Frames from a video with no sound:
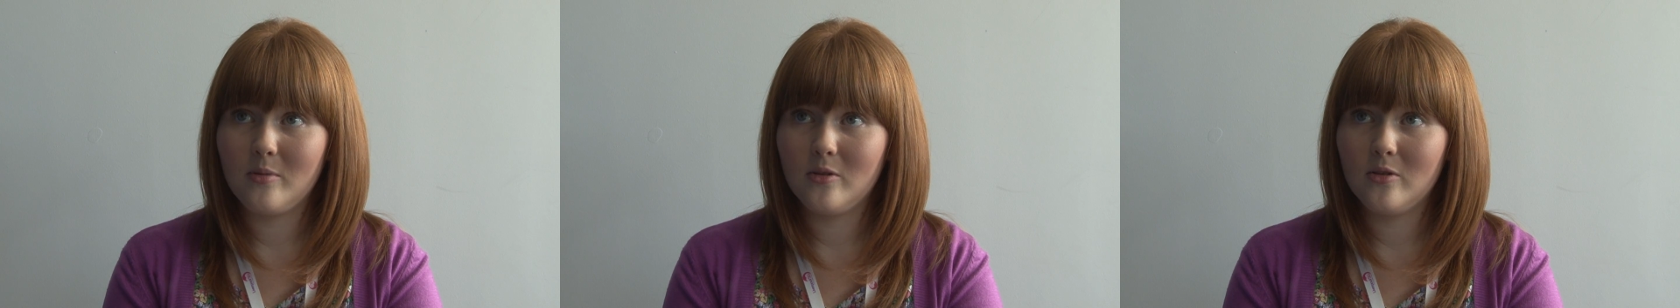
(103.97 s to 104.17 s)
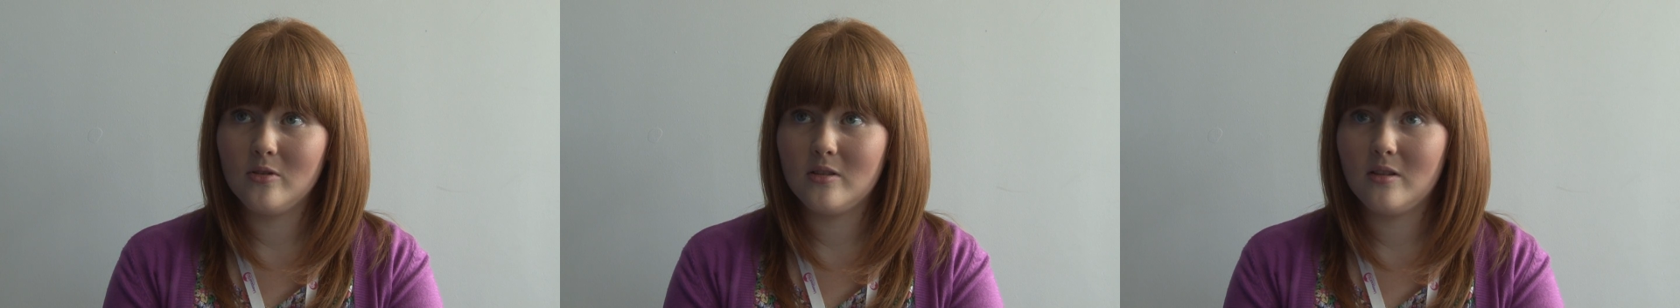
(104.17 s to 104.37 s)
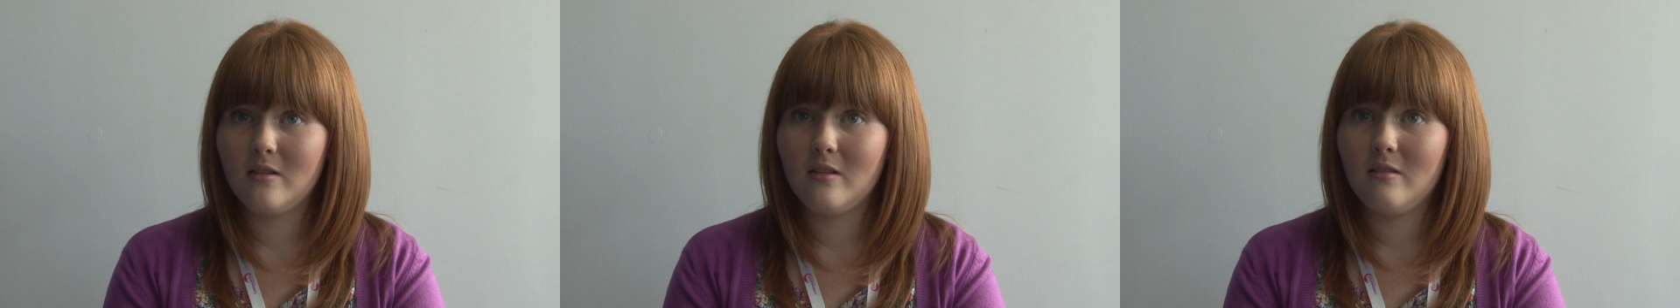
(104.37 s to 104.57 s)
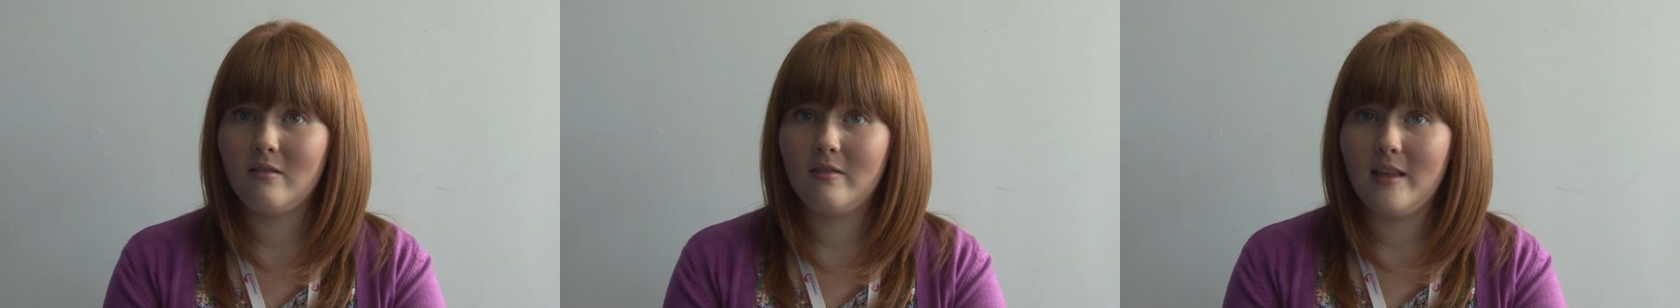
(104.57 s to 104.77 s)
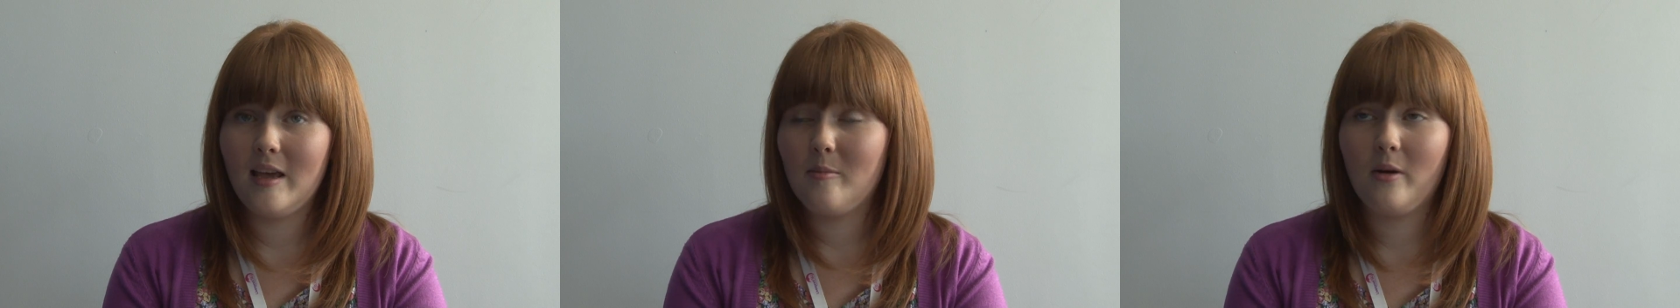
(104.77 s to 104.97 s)
because
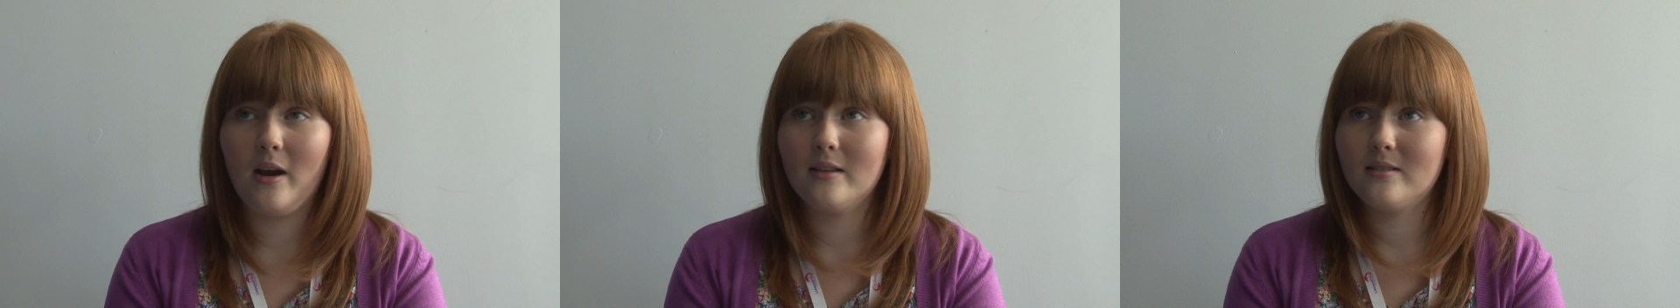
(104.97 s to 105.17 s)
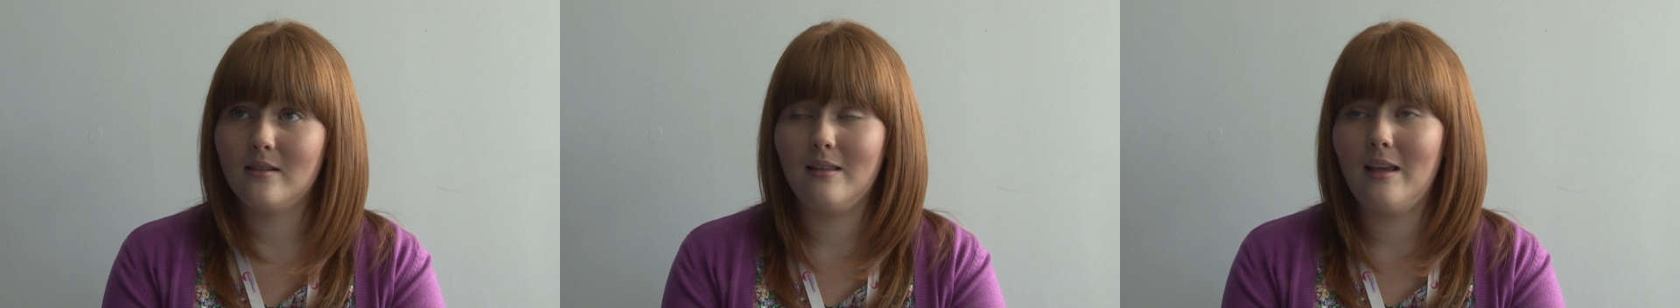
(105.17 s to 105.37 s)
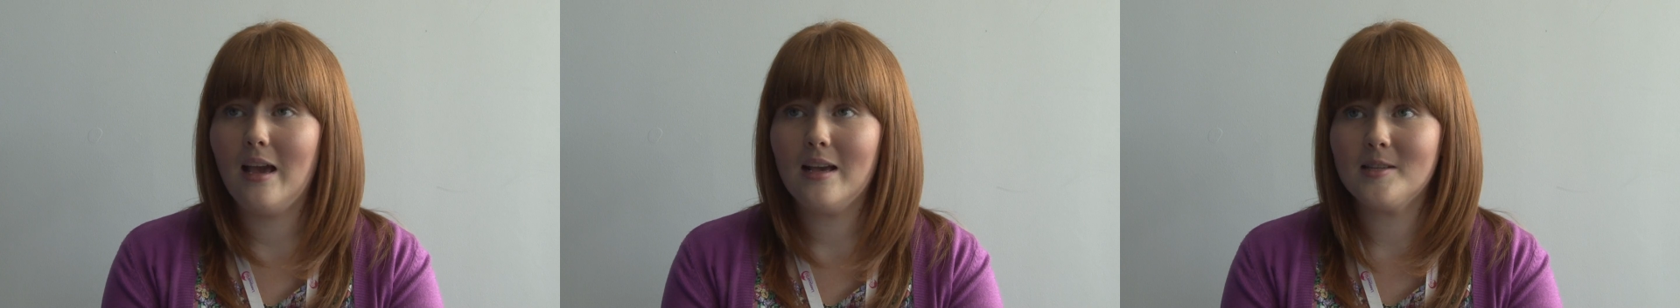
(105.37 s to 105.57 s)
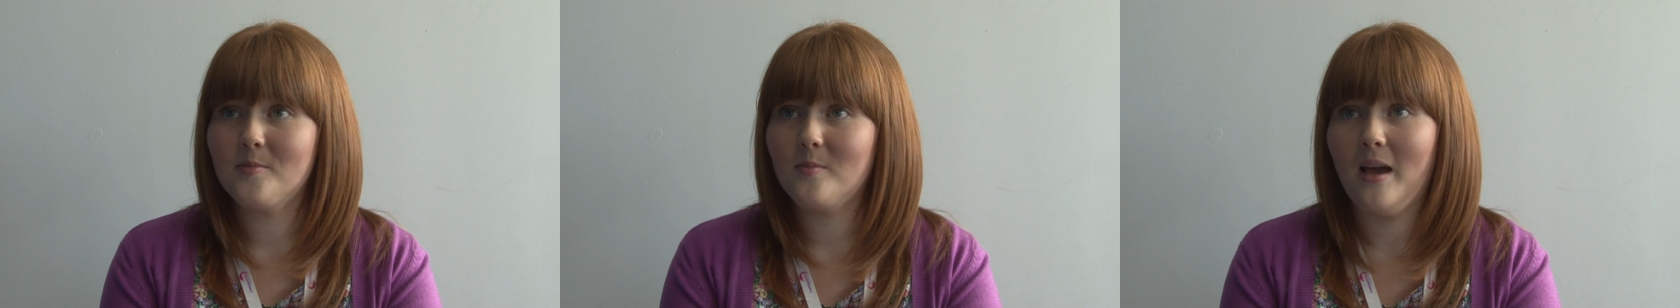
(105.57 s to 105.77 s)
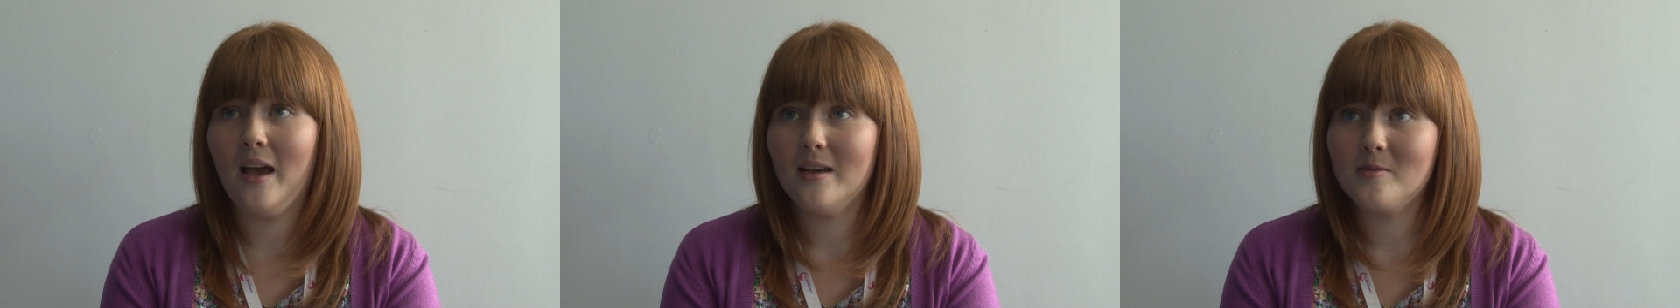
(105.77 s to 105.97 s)
they're practically
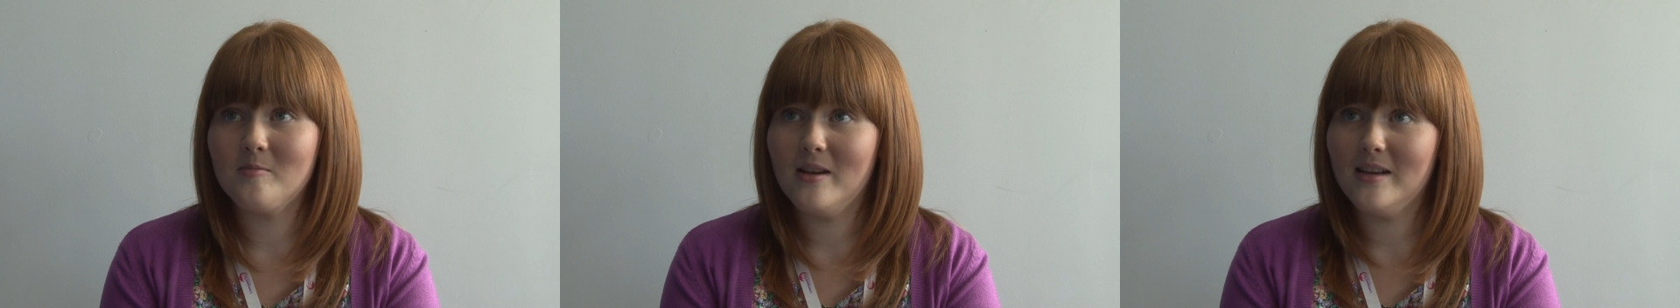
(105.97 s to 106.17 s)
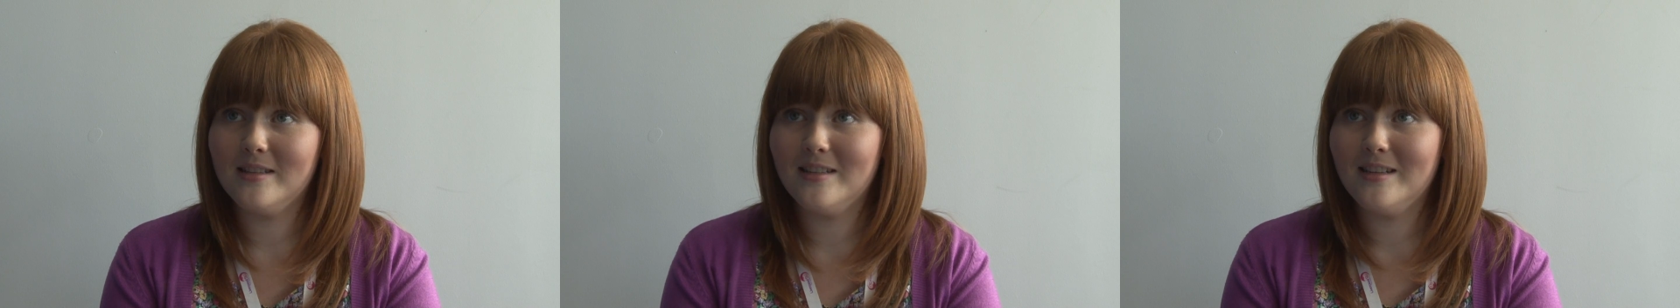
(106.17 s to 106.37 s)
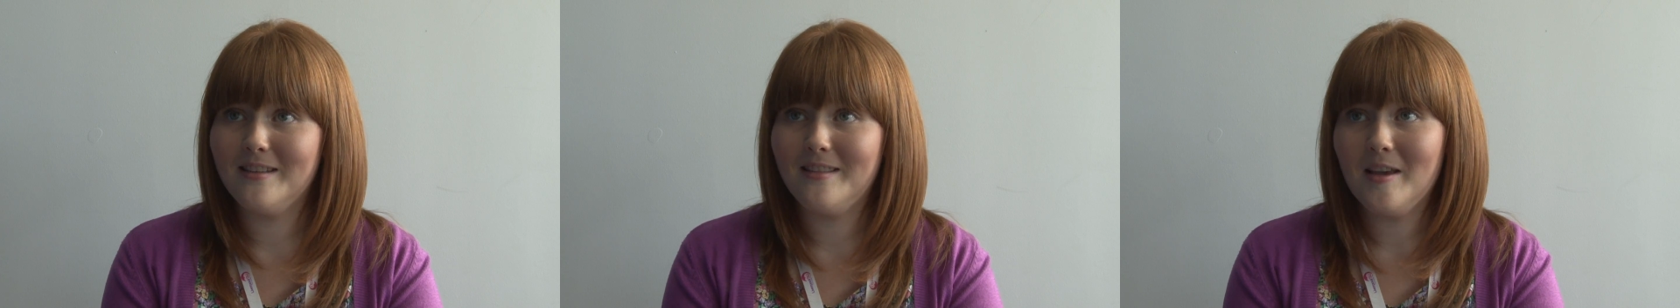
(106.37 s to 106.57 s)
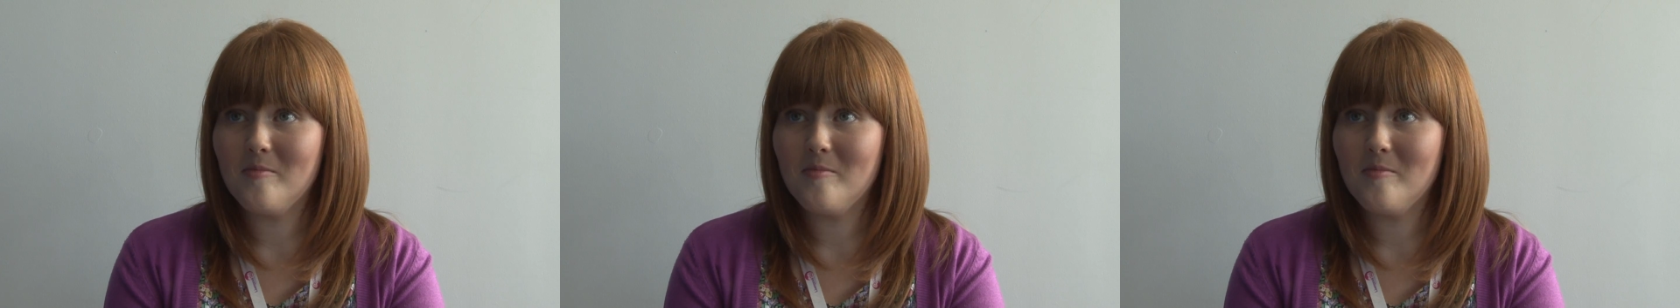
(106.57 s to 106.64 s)
experts in it.